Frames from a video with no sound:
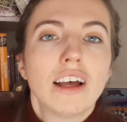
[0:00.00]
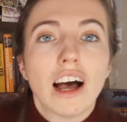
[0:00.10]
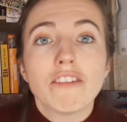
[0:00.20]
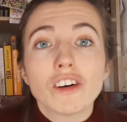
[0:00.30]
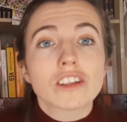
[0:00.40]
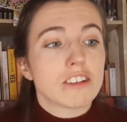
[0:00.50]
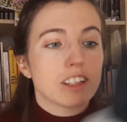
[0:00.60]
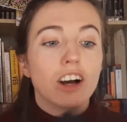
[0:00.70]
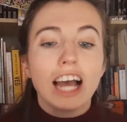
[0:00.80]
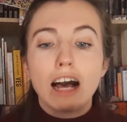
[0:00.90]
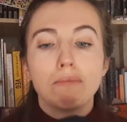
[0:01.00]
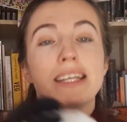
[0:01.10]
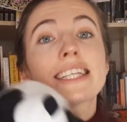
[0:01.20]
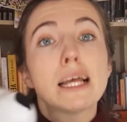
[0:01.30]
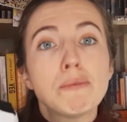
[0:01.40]
I've also dug out my
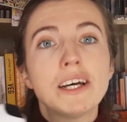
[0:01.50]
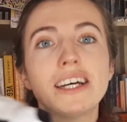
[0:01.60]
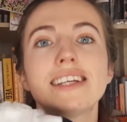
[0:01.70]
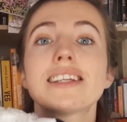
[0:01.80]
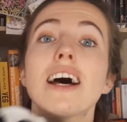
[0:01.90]
slippers.